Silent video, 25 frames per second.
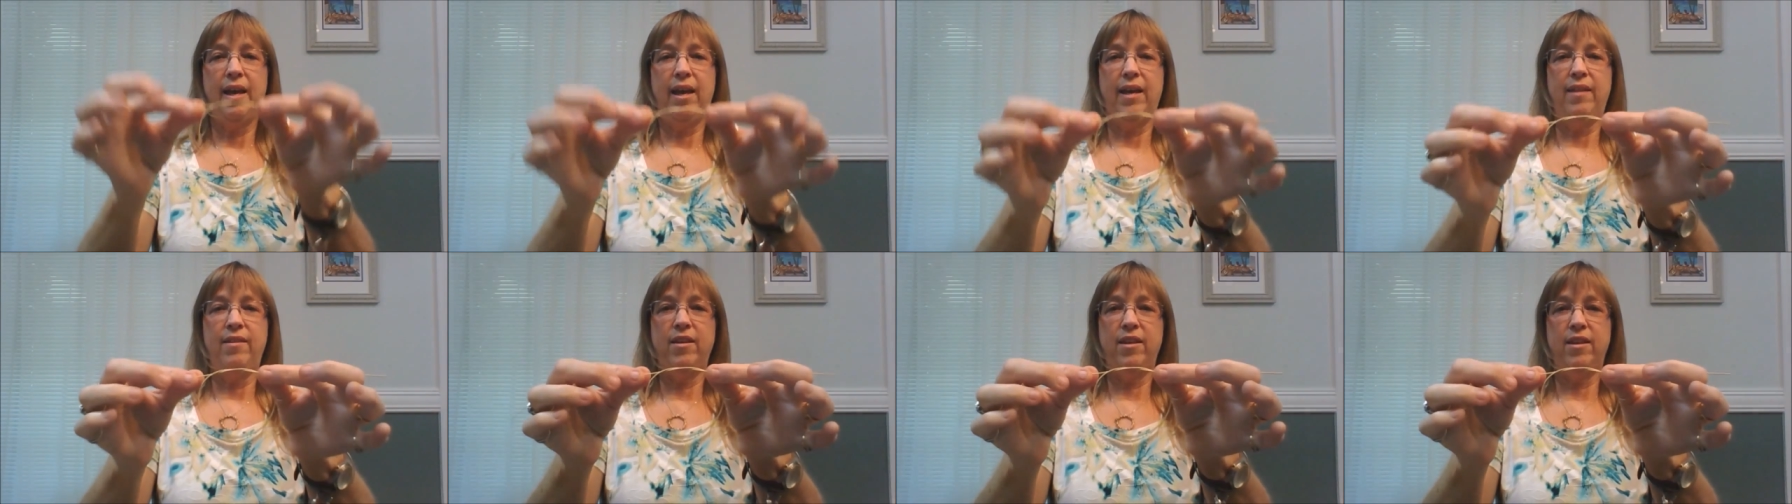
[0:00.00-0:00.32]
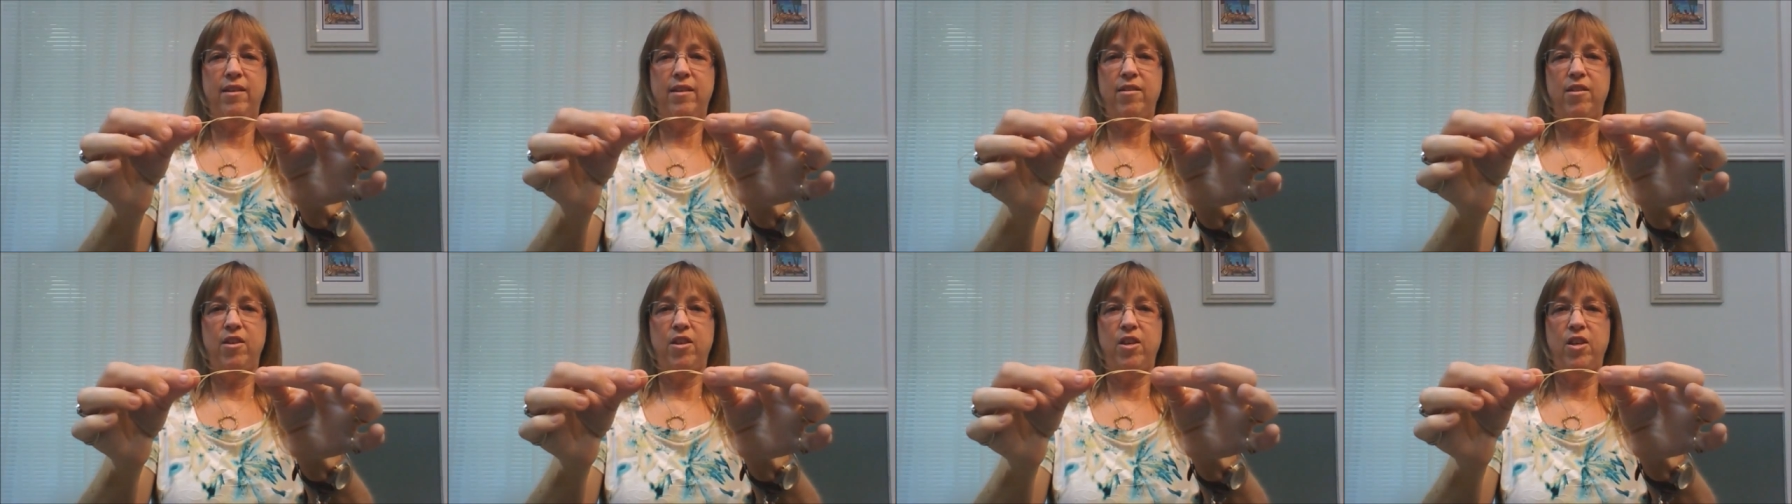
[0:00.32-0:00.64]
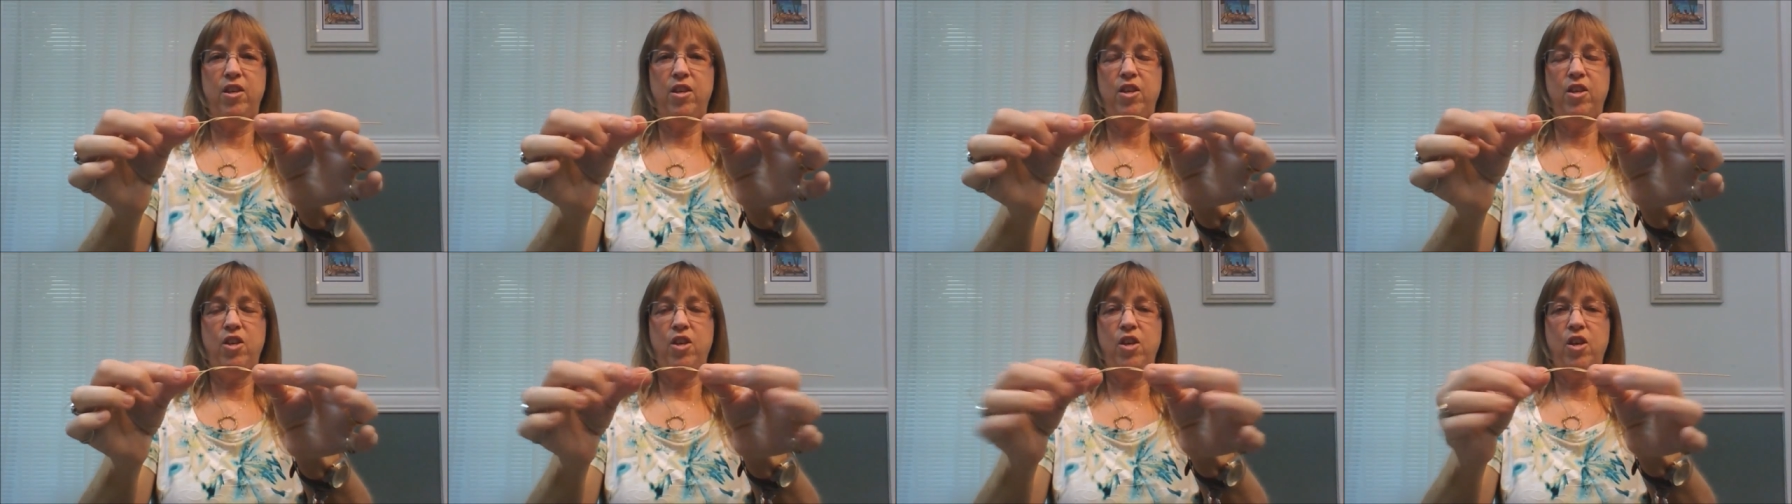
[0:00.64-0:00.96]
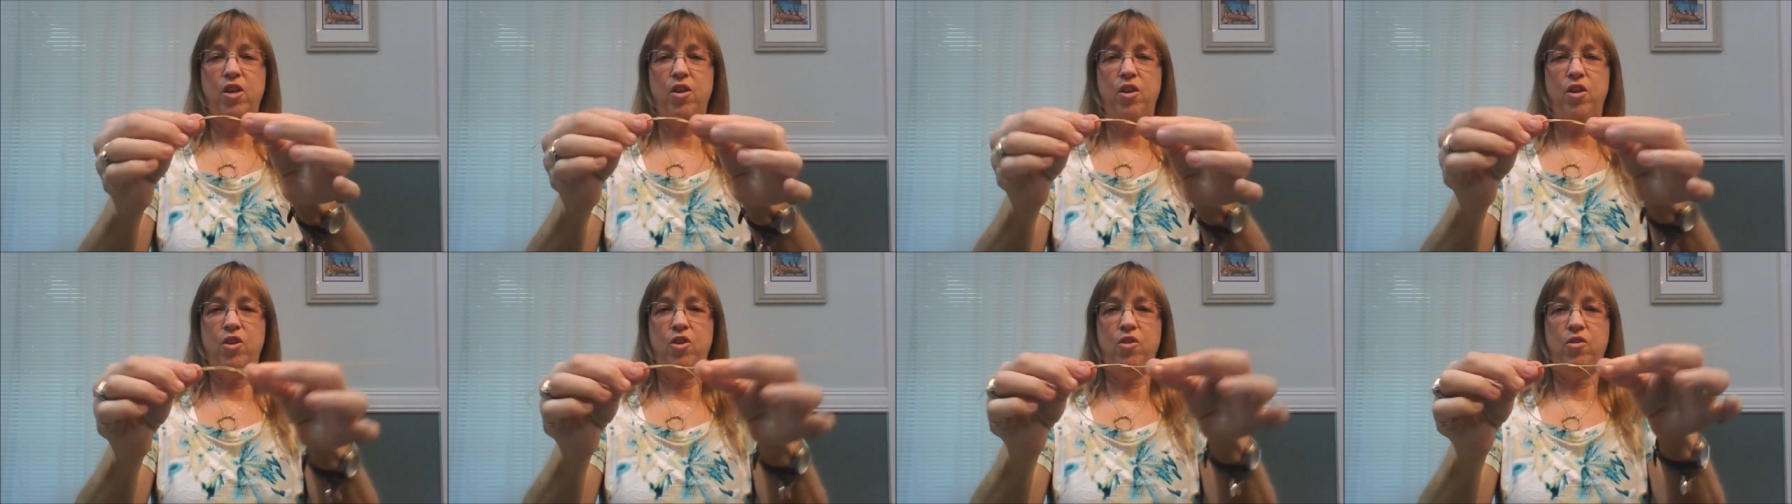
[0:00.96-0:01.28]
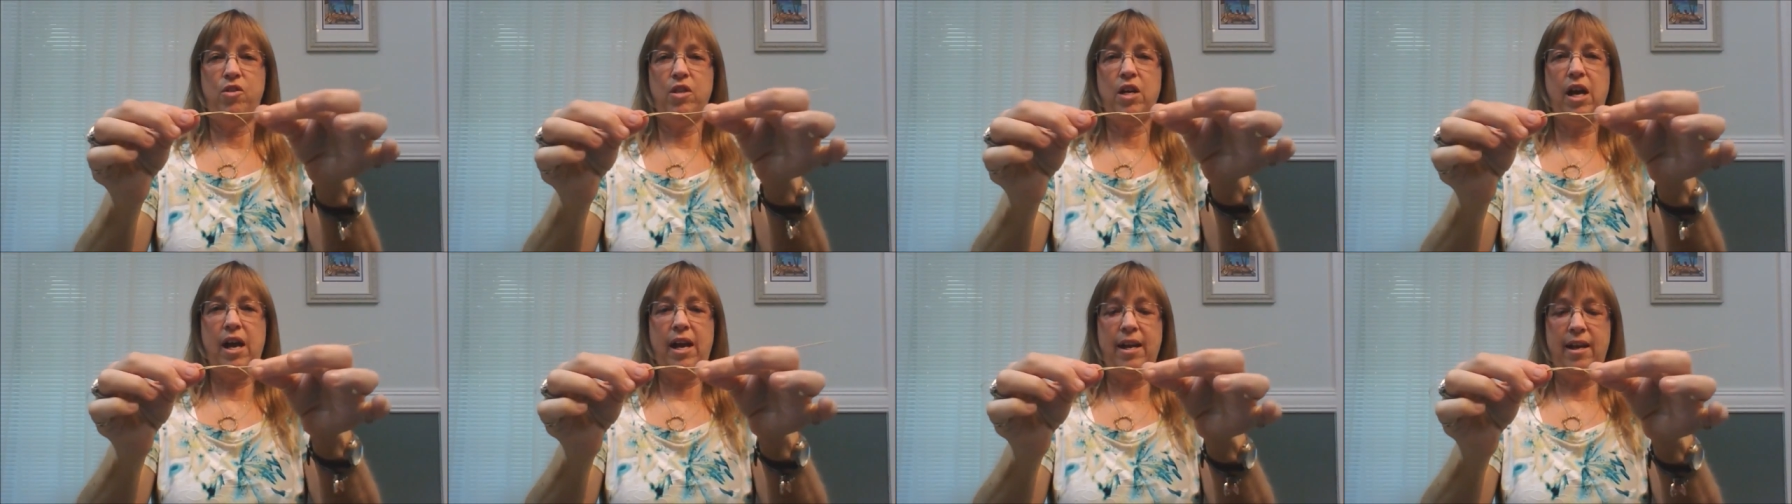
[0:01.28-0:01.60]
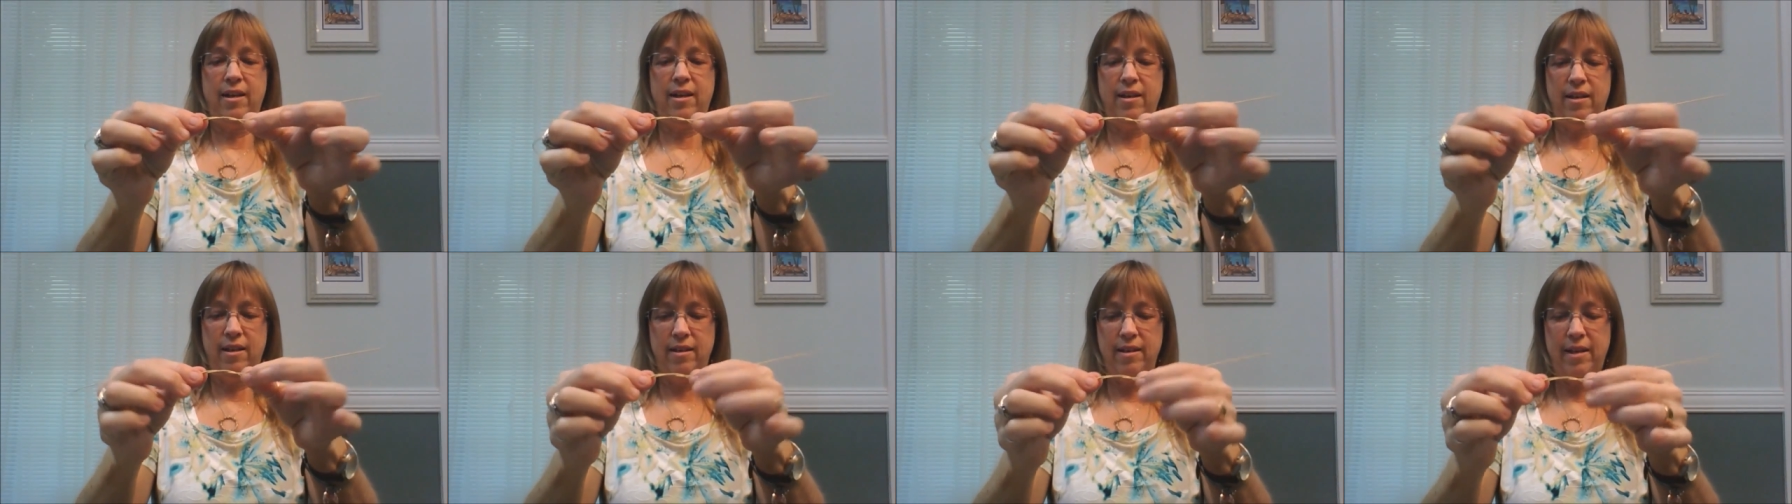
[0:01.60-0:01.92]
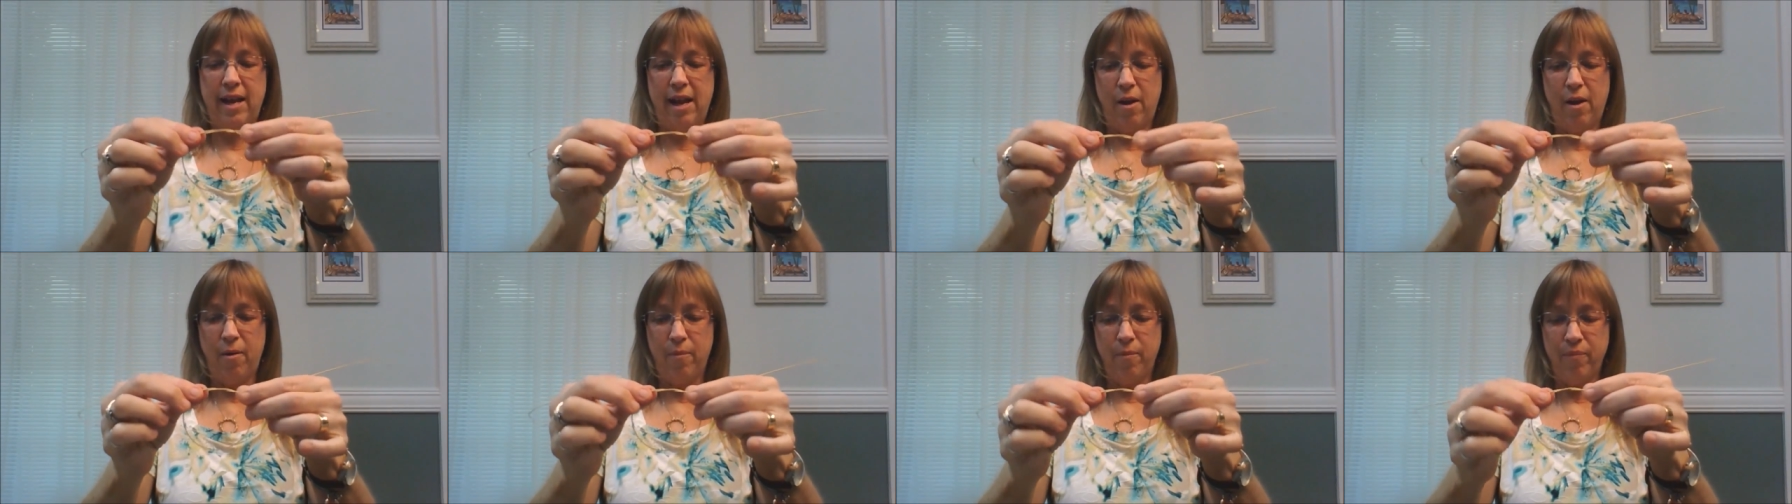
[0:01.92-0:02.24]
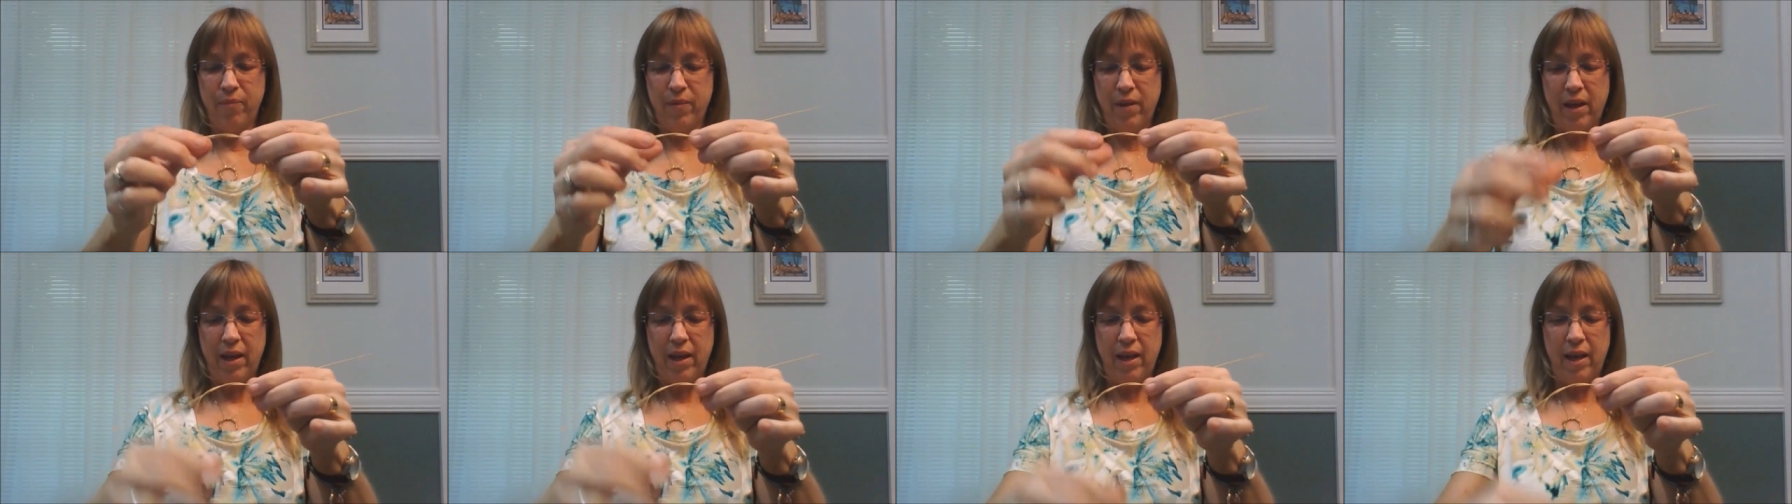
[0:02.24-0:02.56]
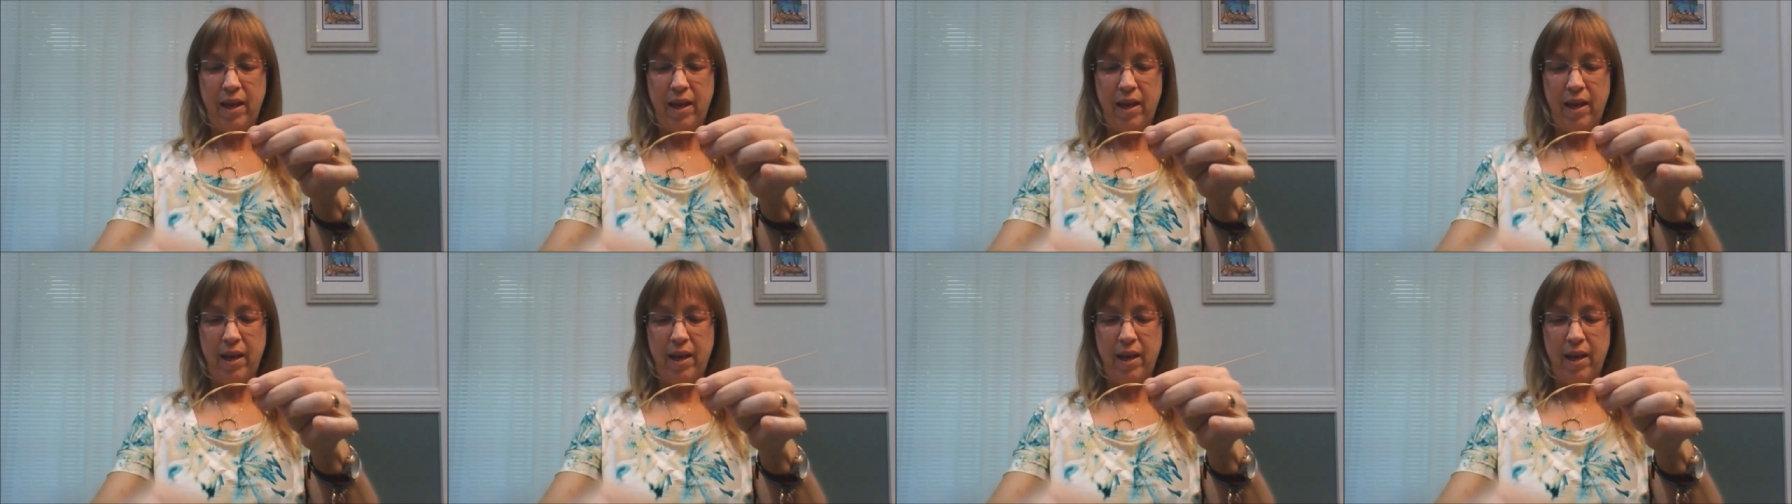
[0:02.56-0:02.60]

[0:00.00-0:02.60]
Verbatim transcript: And then you tie it. Now,